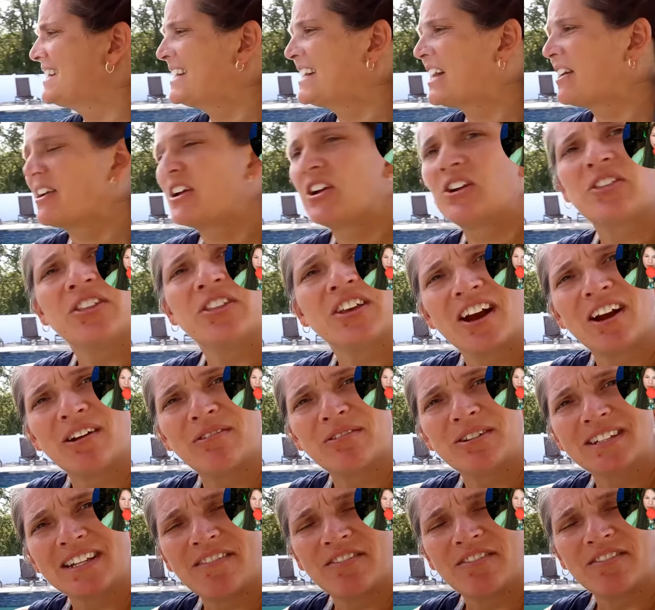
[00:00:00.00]
sitting out here in
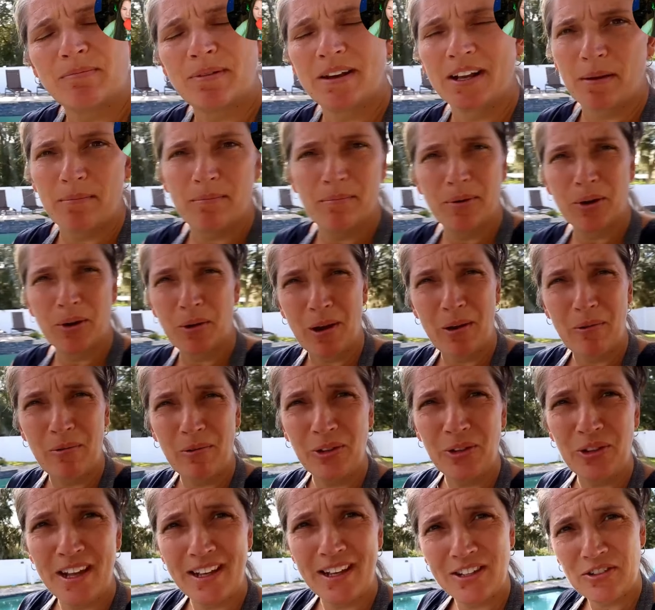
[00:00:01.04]
the yard, we just have to pick up and put
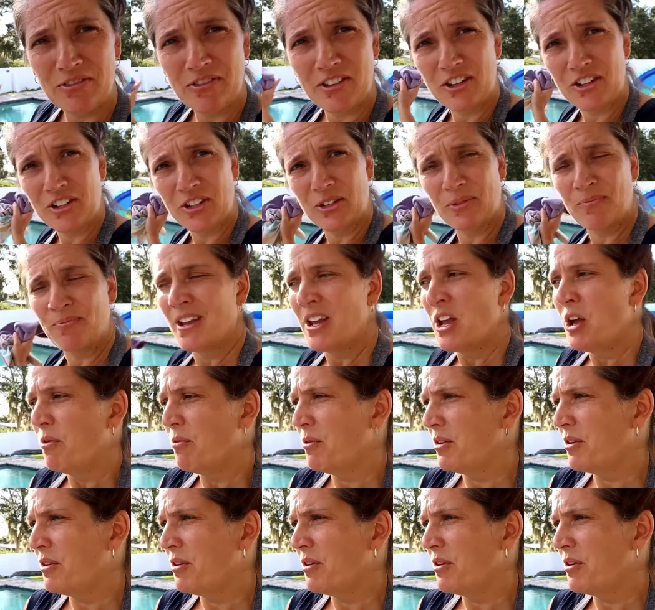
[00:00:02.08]
away. We'll do that over there too.
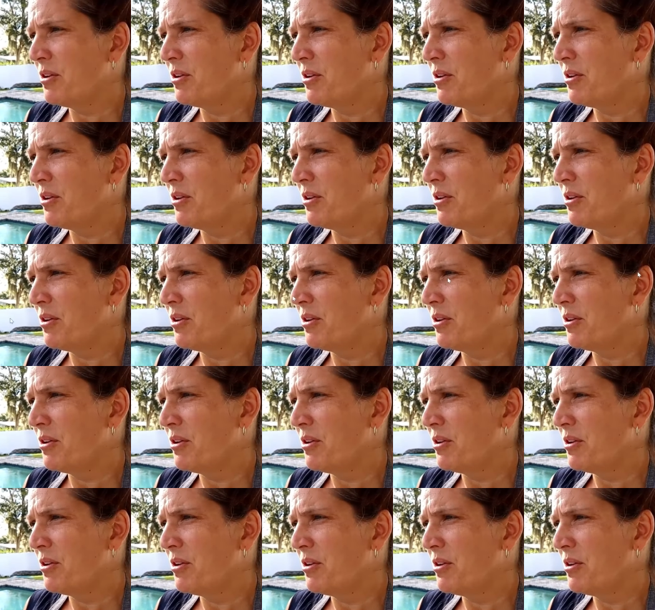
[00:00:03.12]
Her yard
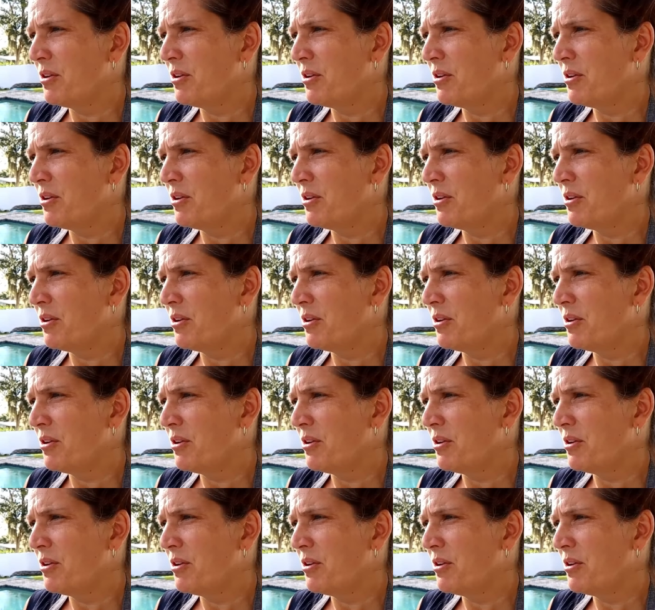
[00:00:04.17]
is